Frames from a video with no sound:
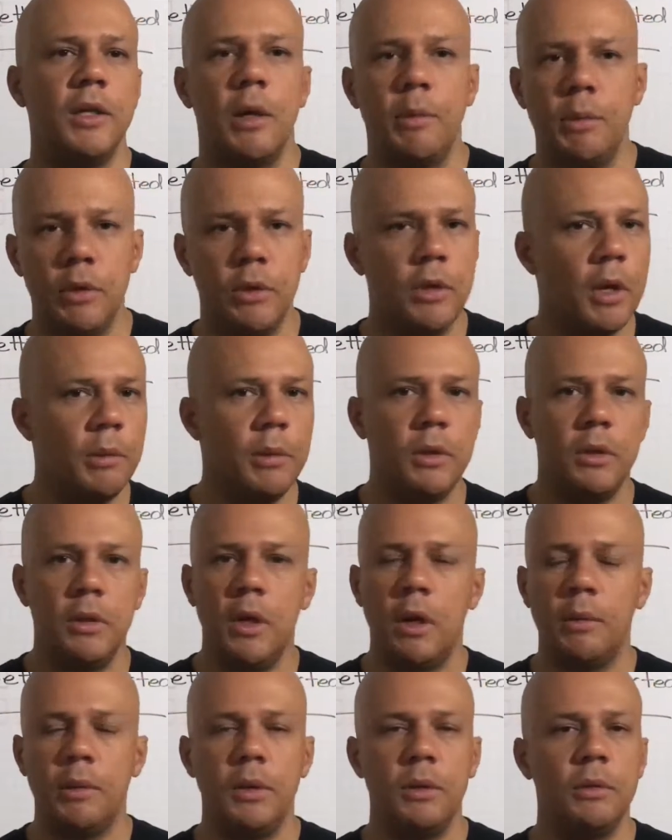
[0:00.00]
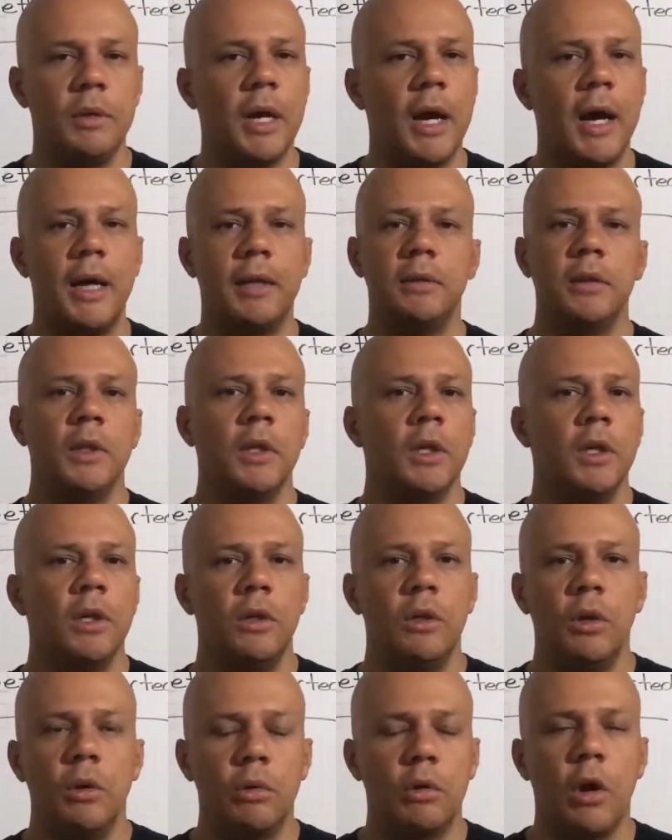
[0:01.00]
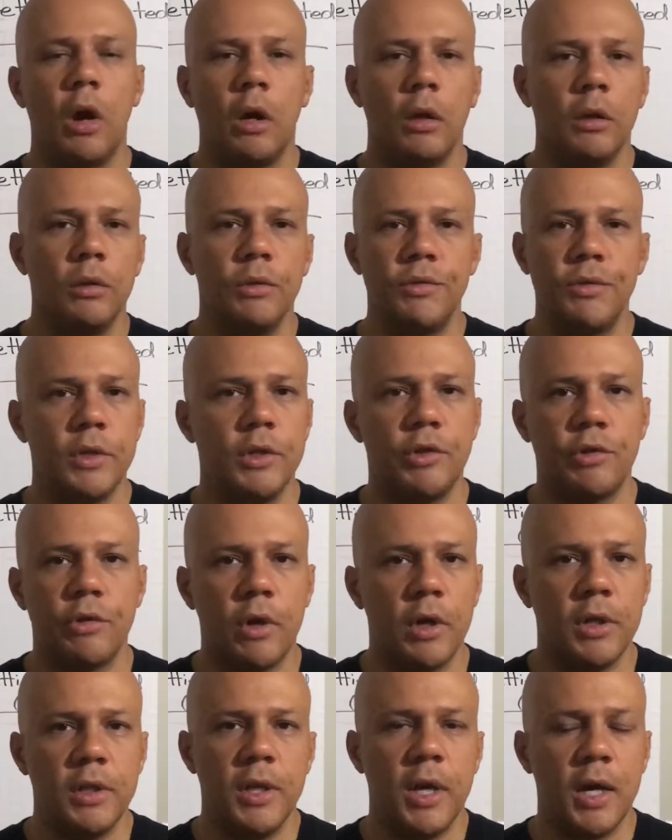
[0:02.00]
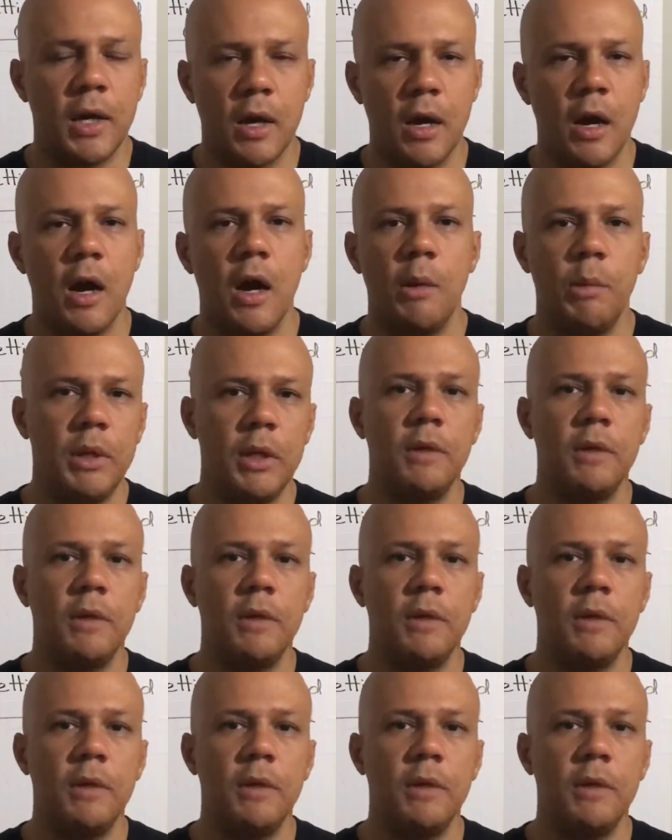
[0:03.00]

www.carloscintron.com